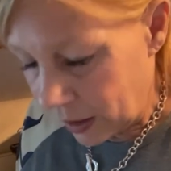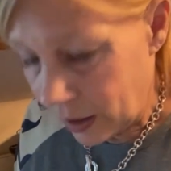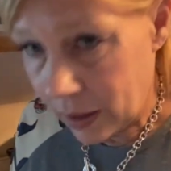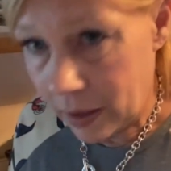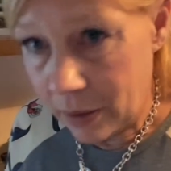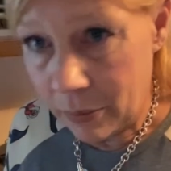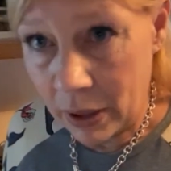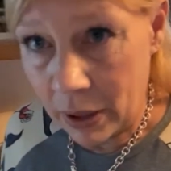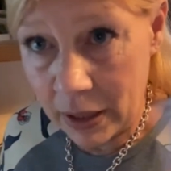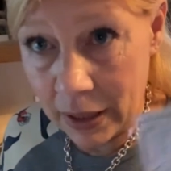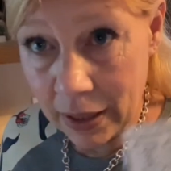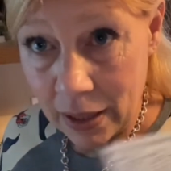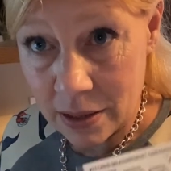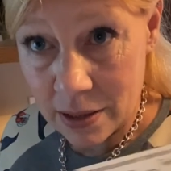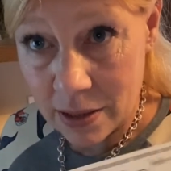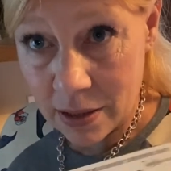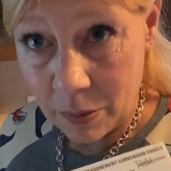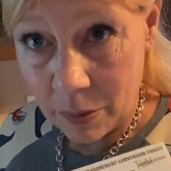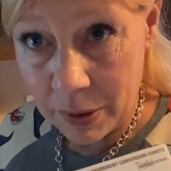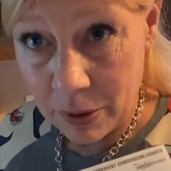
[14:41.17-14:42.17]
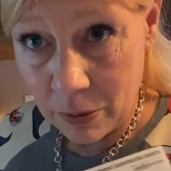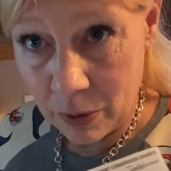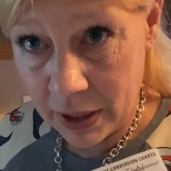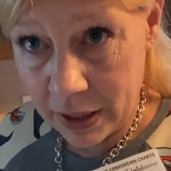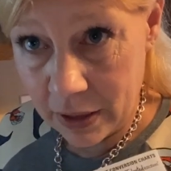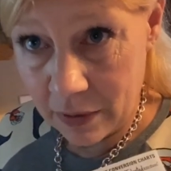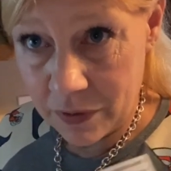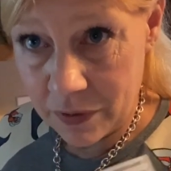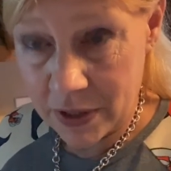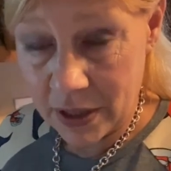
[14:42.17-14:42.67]
anyway, yes, I'll be
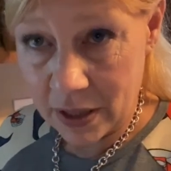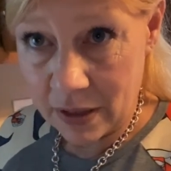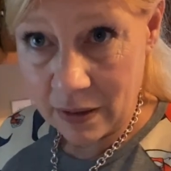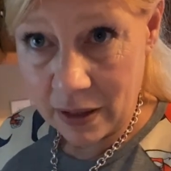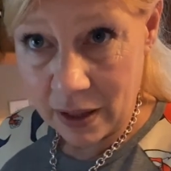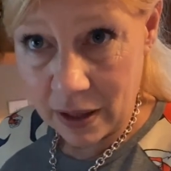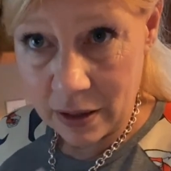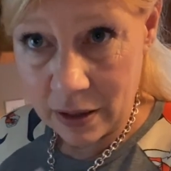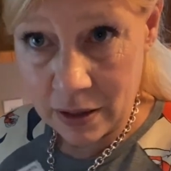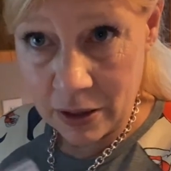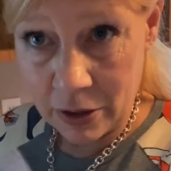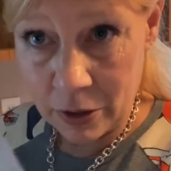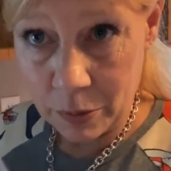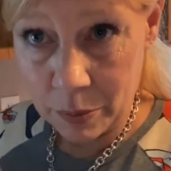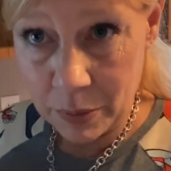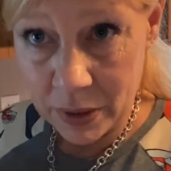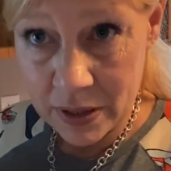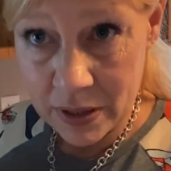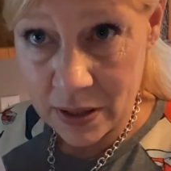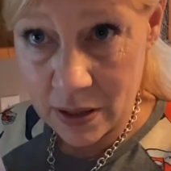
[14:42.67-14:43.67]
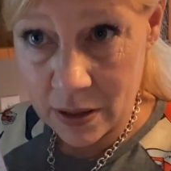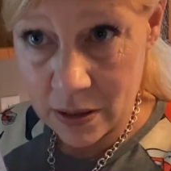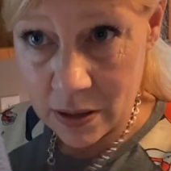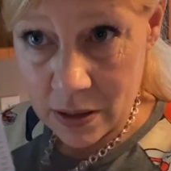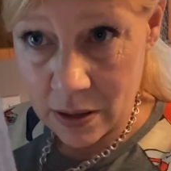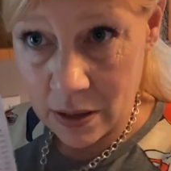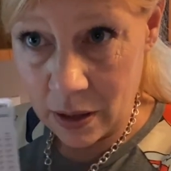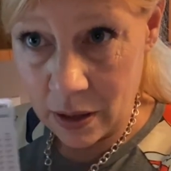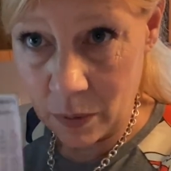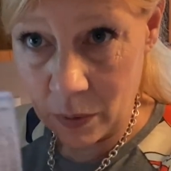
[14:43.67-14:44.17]
regifting that. I hope my
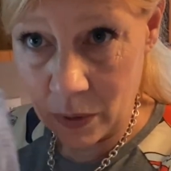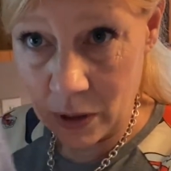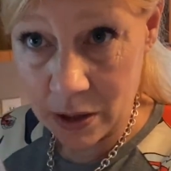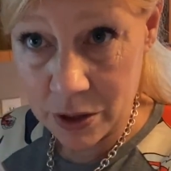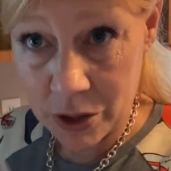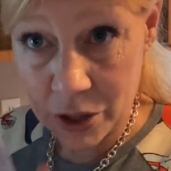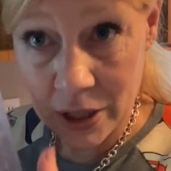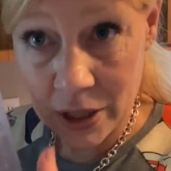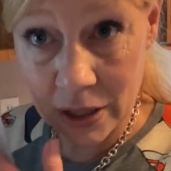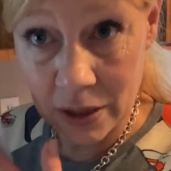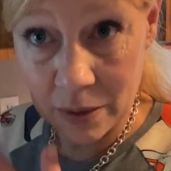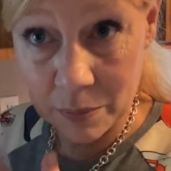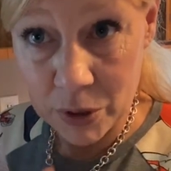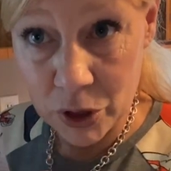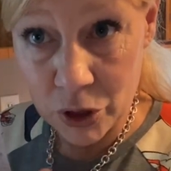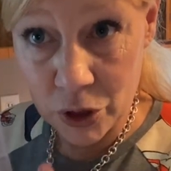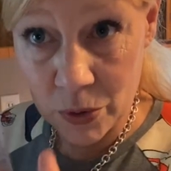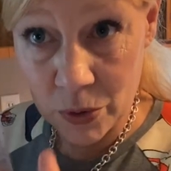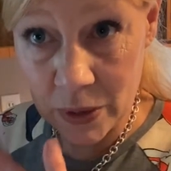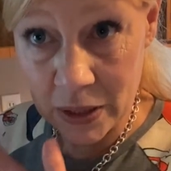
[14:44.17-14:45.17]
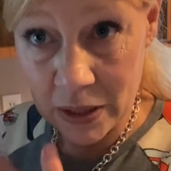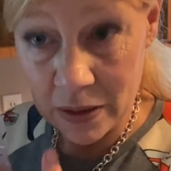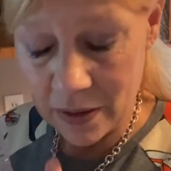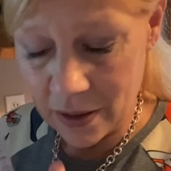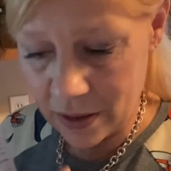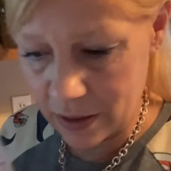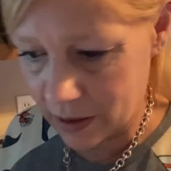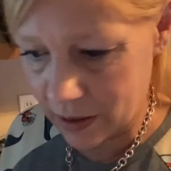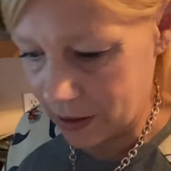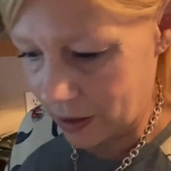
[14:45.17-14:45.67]
son's not watching, but you need
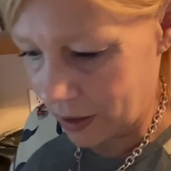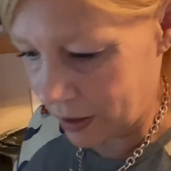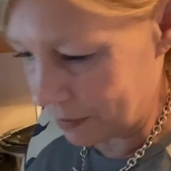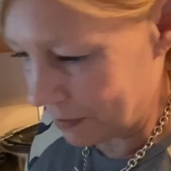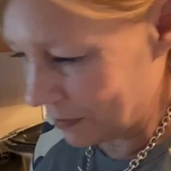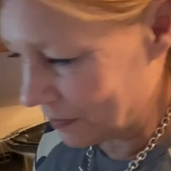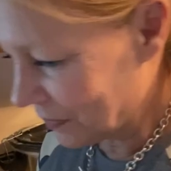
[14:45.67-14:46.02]
this, son.